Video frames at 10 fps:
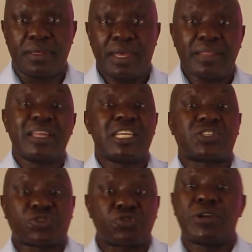And then
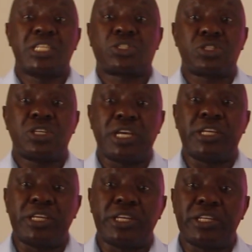he's thrown
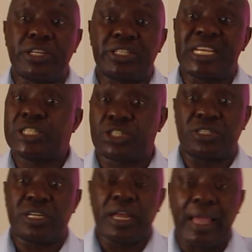in
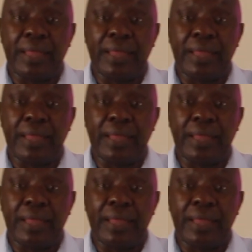dungeon,